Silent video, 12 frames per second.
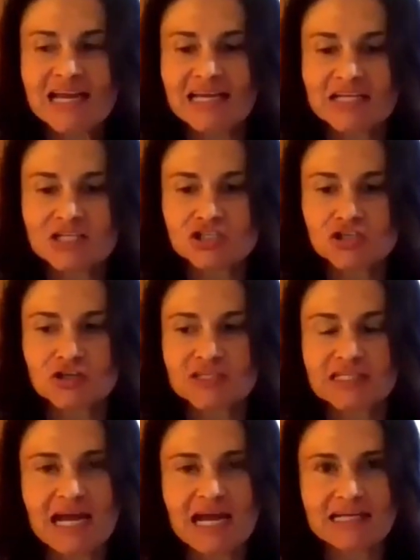And I
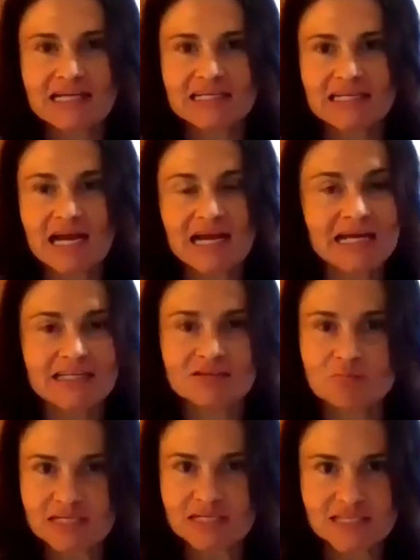added
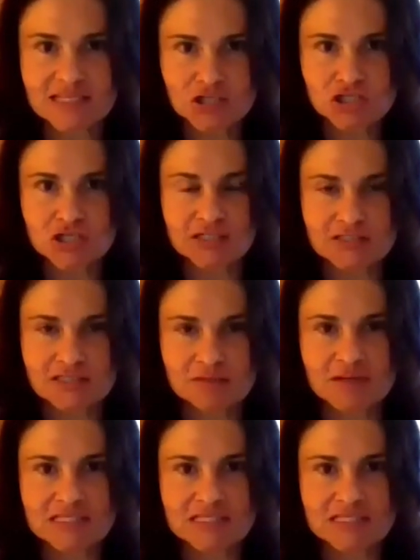meditation to my